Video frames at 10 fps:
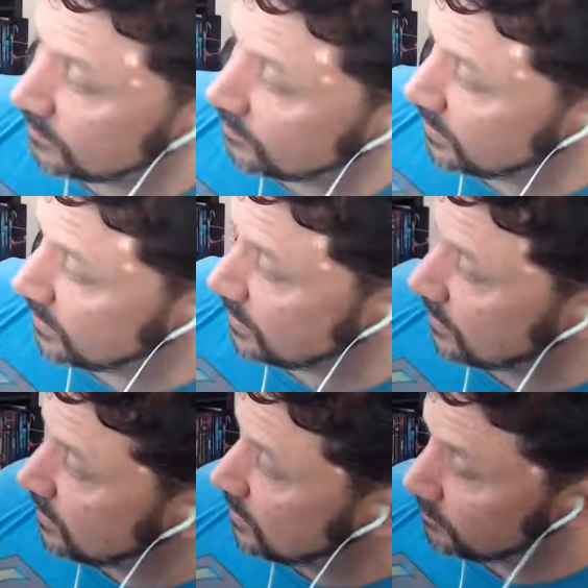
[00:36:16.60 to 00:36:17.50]

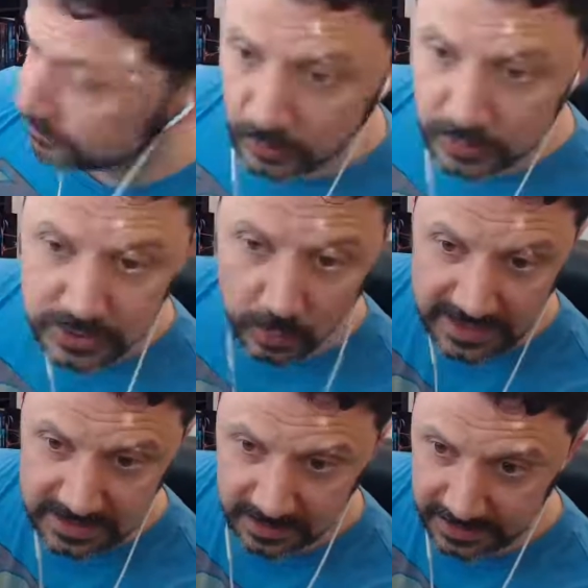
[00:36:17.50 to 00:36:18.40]
The frozen
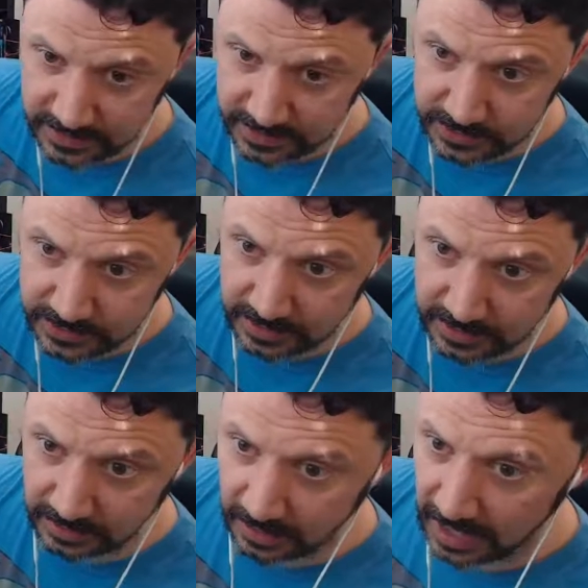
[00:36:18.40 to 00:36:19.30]
wasteland. So these are the
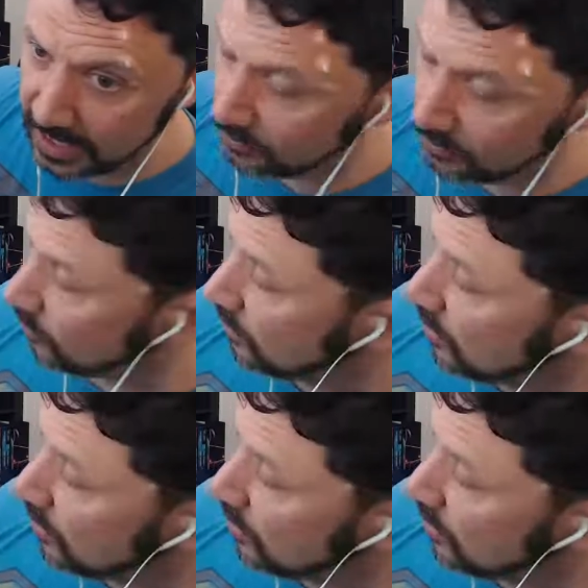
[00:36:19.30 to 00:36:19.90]
lands